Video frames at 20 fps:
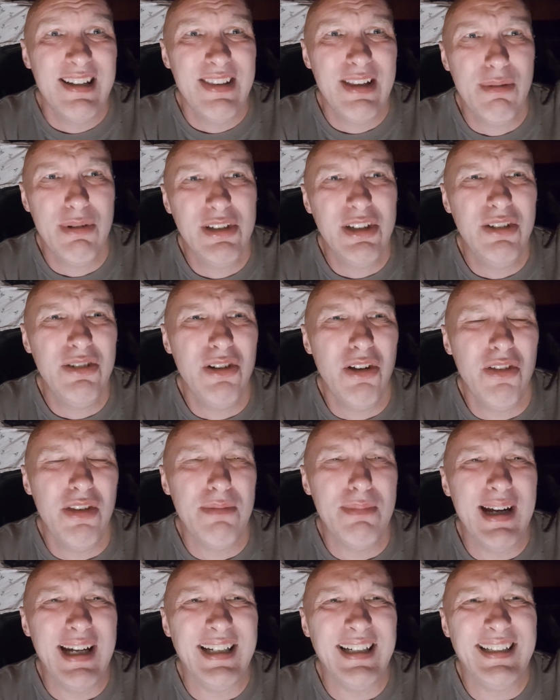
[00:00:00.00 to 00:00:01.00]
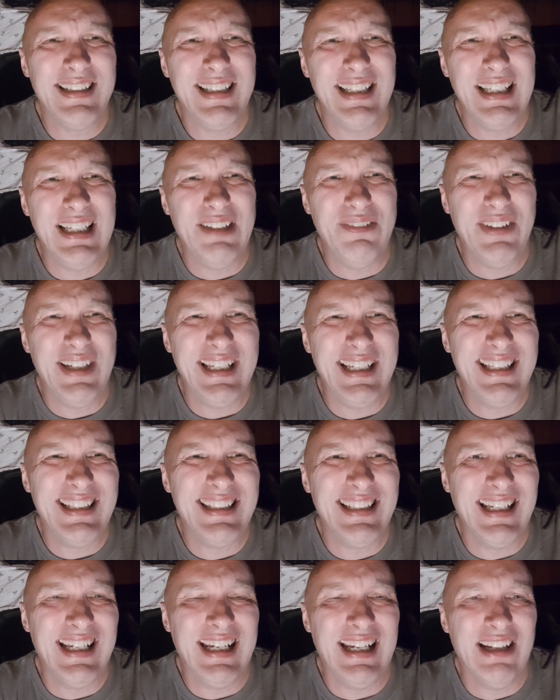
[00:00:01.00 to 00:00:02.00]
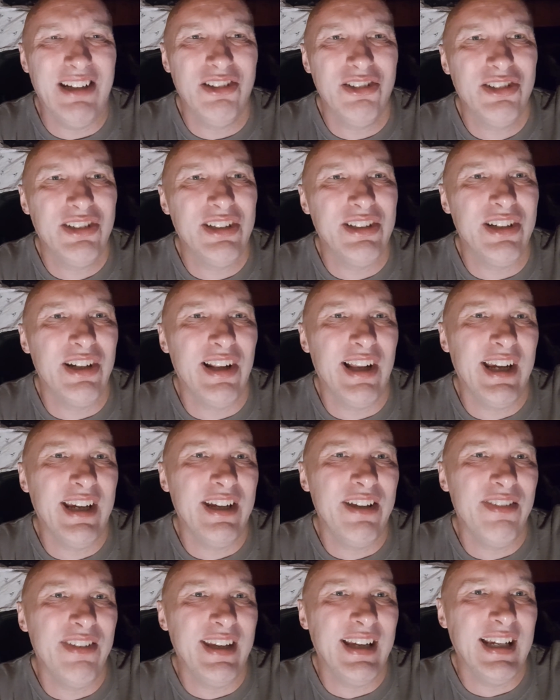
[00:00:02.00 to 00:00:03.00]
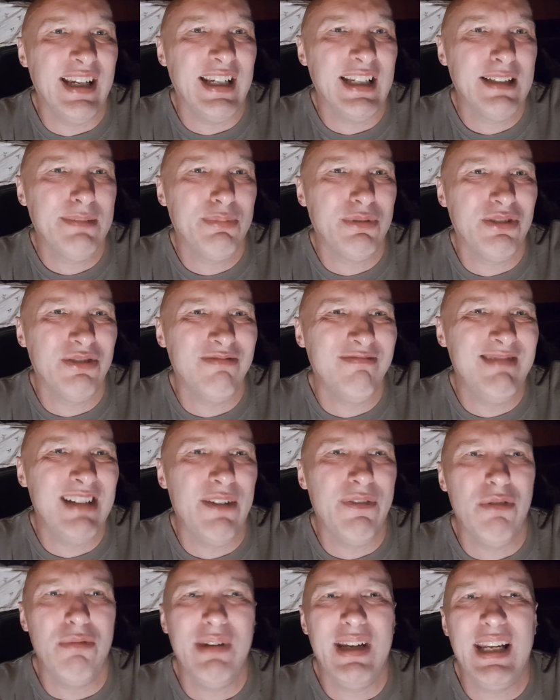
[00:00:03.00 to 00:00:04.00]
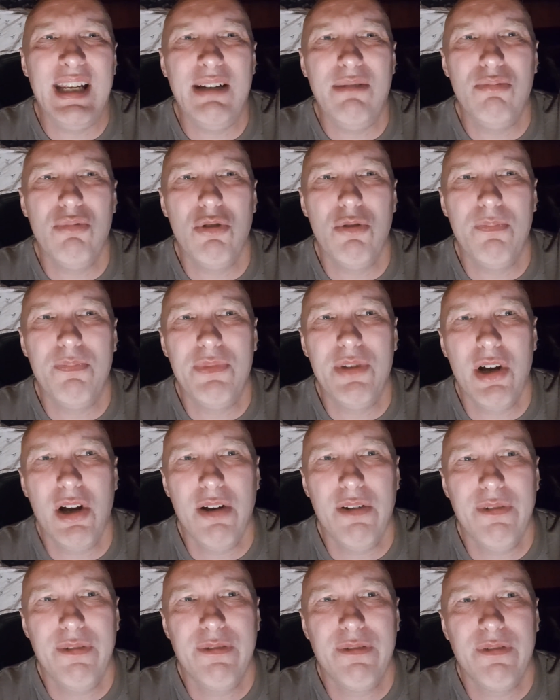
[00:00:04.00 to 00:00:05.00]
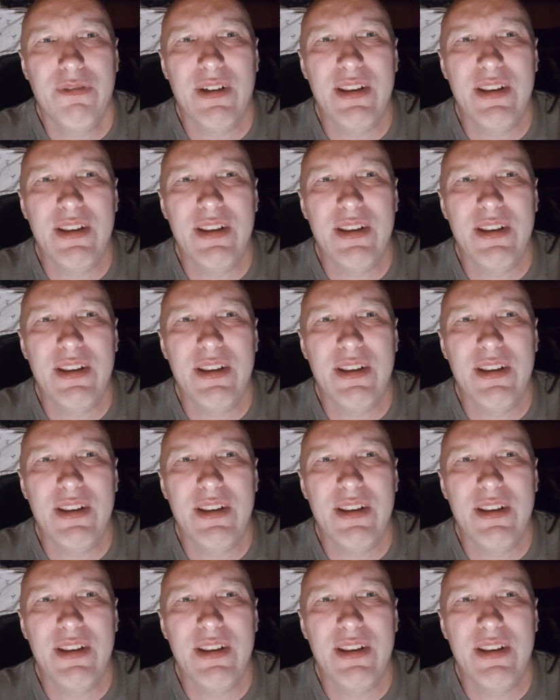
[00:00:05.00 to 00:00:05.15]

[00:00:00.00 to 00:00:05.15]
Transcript: Now I do know they made a TV series in the later days, but never really rubbed off.